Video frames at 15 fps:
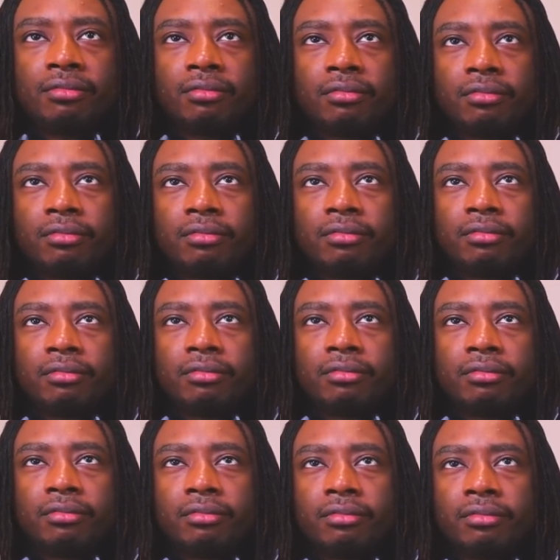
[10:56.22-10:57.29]

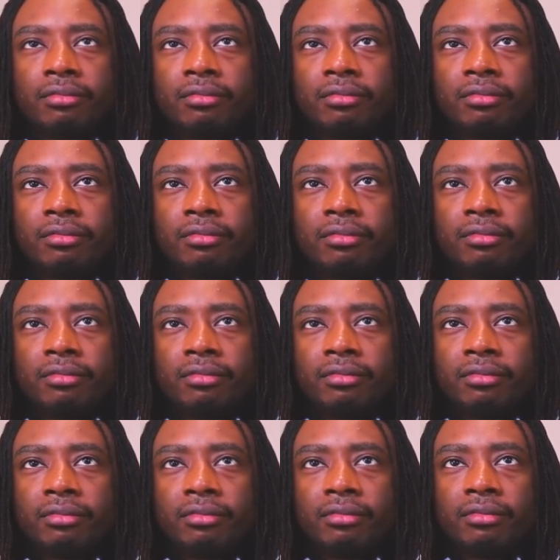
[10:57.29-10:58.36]

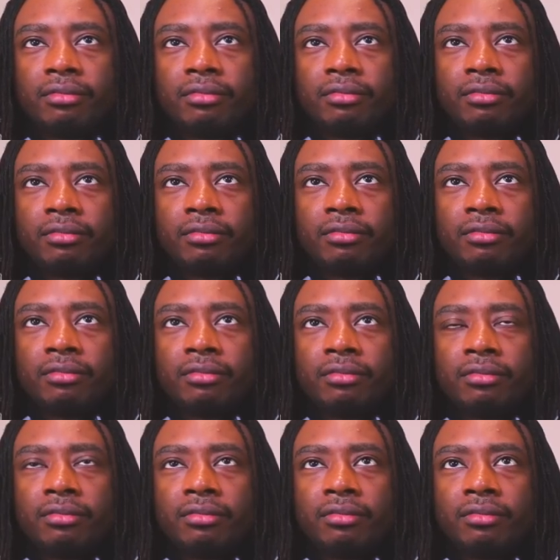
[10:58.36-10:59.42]

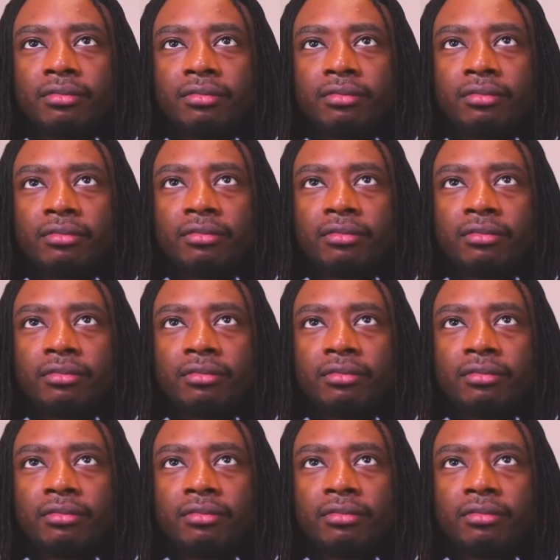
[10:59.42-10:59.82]
This person isn't speaking.